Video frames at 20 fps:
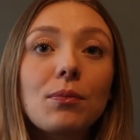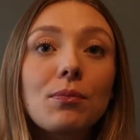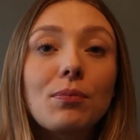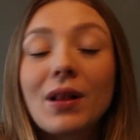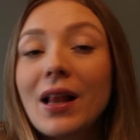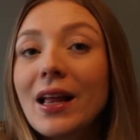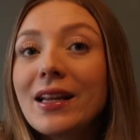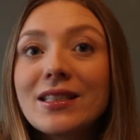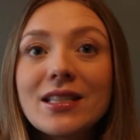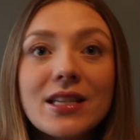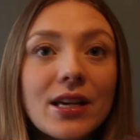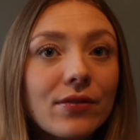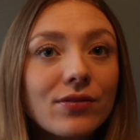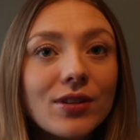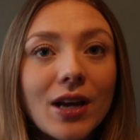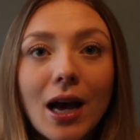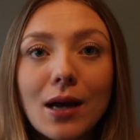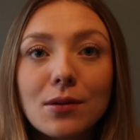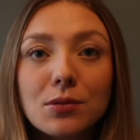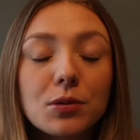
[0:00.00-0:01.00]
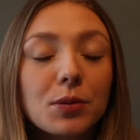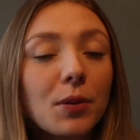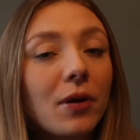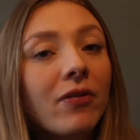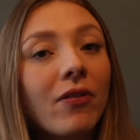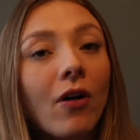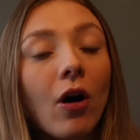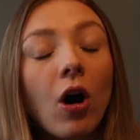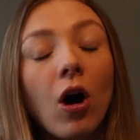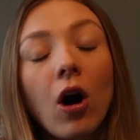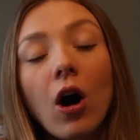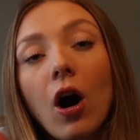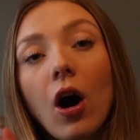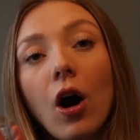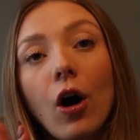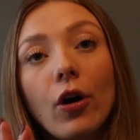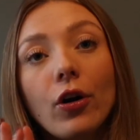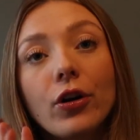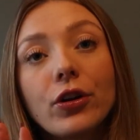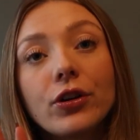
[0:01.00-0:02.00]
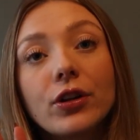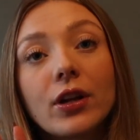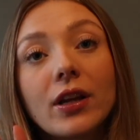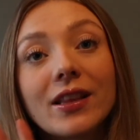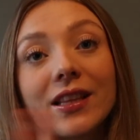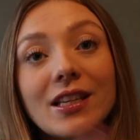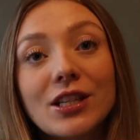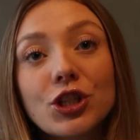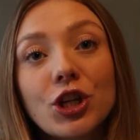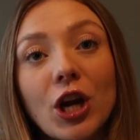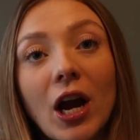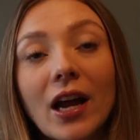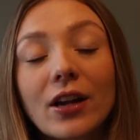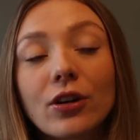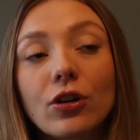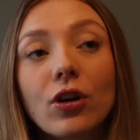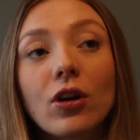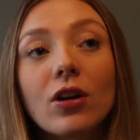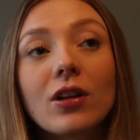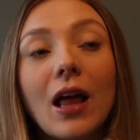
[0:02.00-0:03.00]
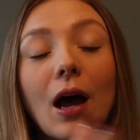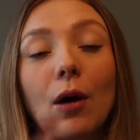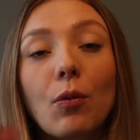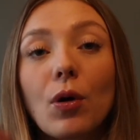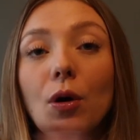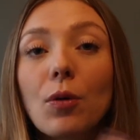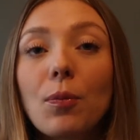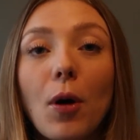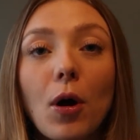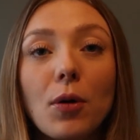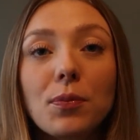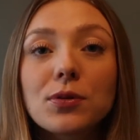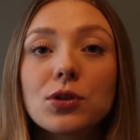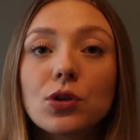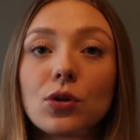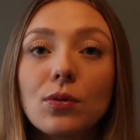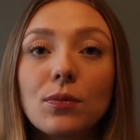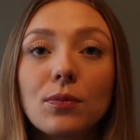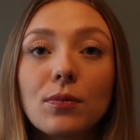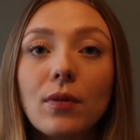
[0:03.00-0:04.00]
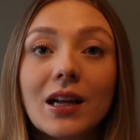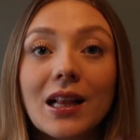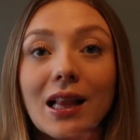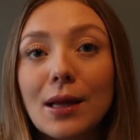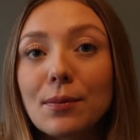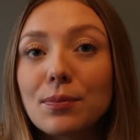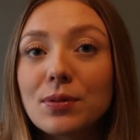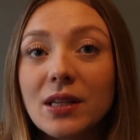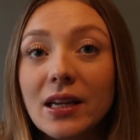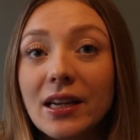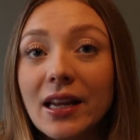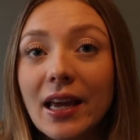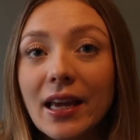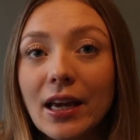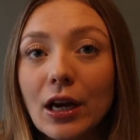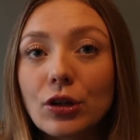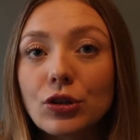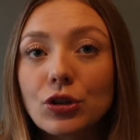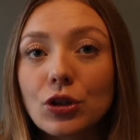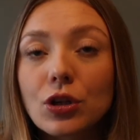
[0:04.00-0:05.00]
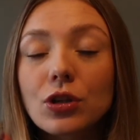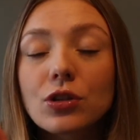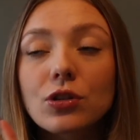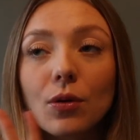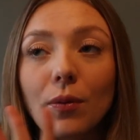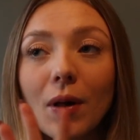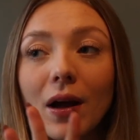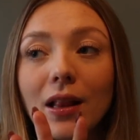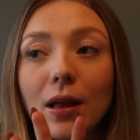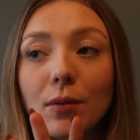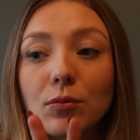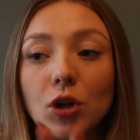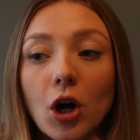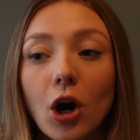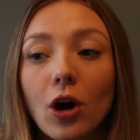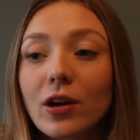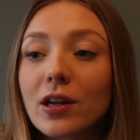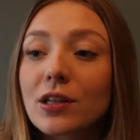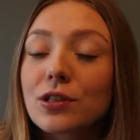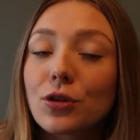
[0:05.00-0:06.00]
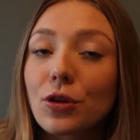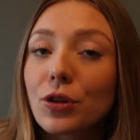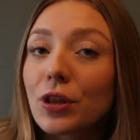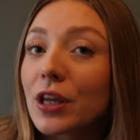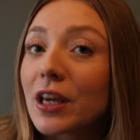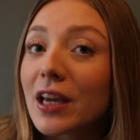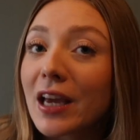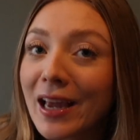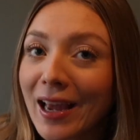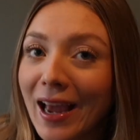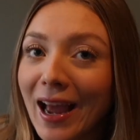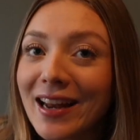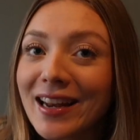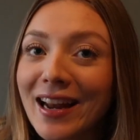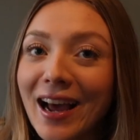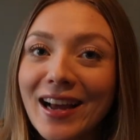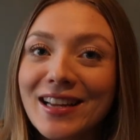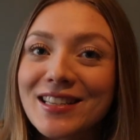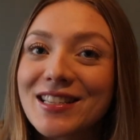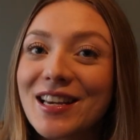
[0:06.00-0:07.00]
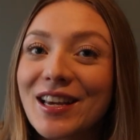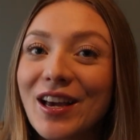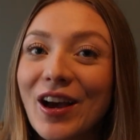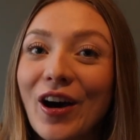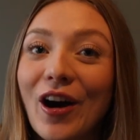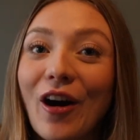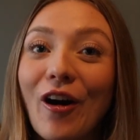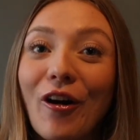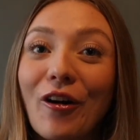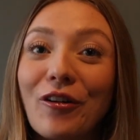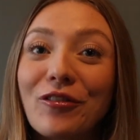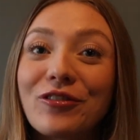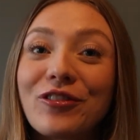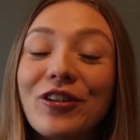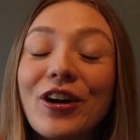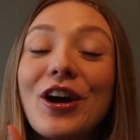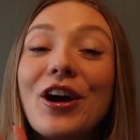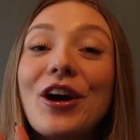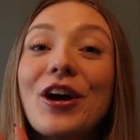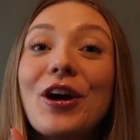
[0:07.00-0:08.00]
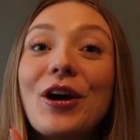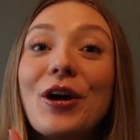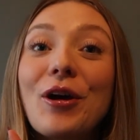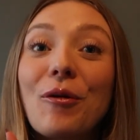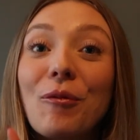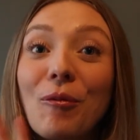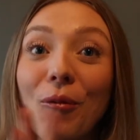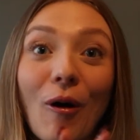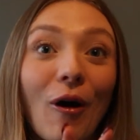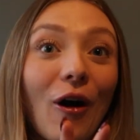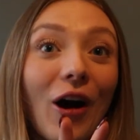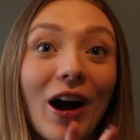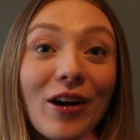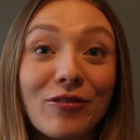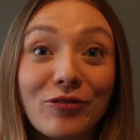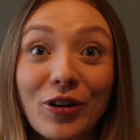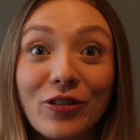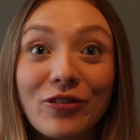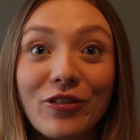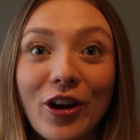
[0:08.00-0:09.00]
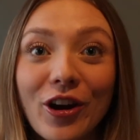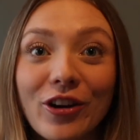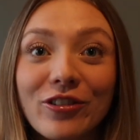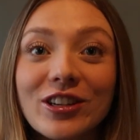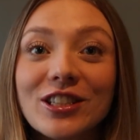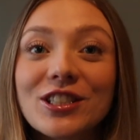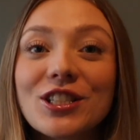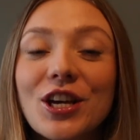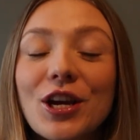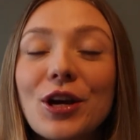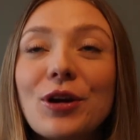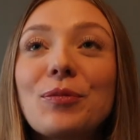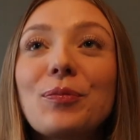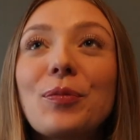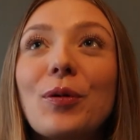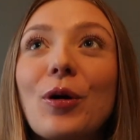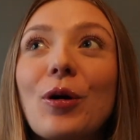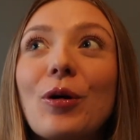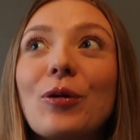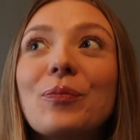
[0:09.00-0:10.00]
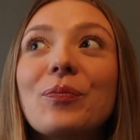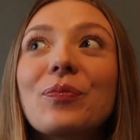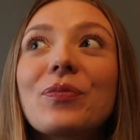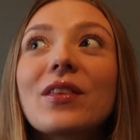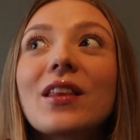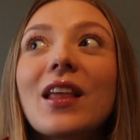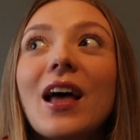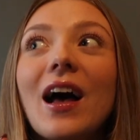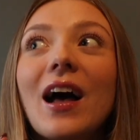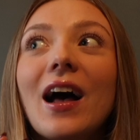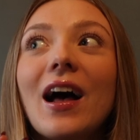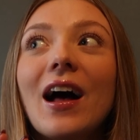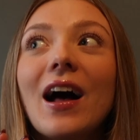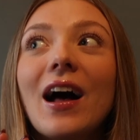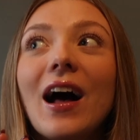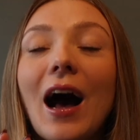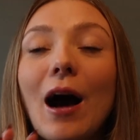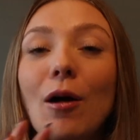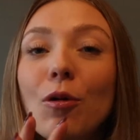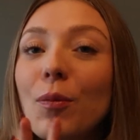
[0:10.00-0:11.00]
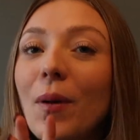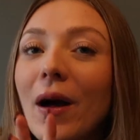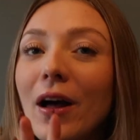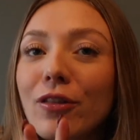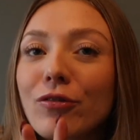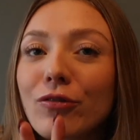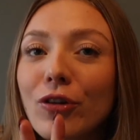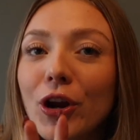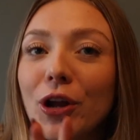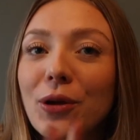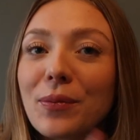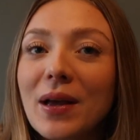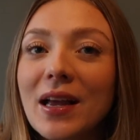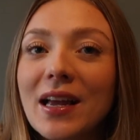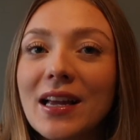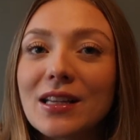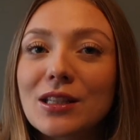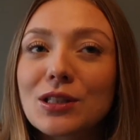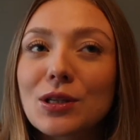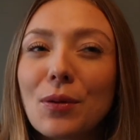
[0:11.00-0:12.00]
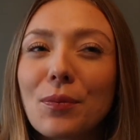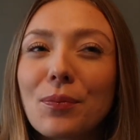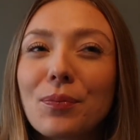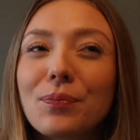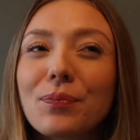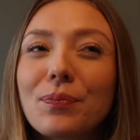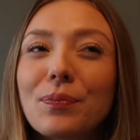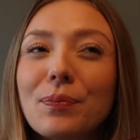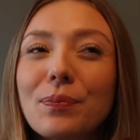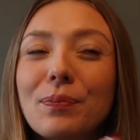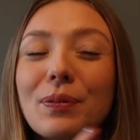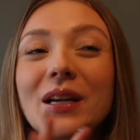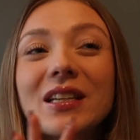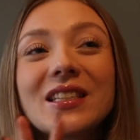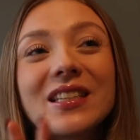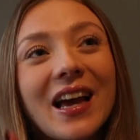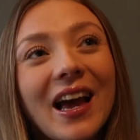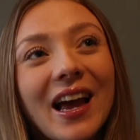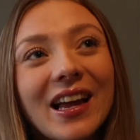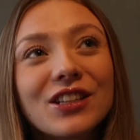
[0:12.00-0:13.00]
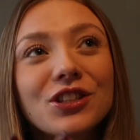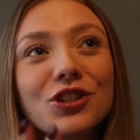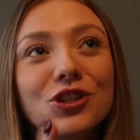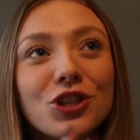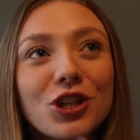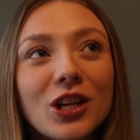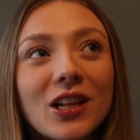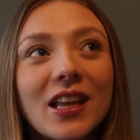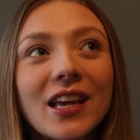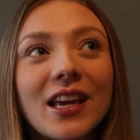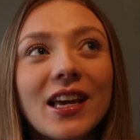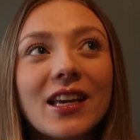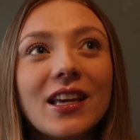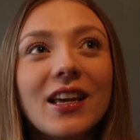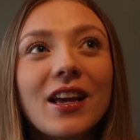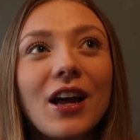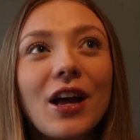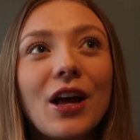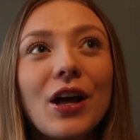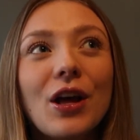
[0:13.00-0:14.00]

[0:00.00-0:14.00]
plenty of times before on this channel. I will pop some clips in here just while I'm talking so that you can get an idea of what I'm referring to. But our bathroom is potentially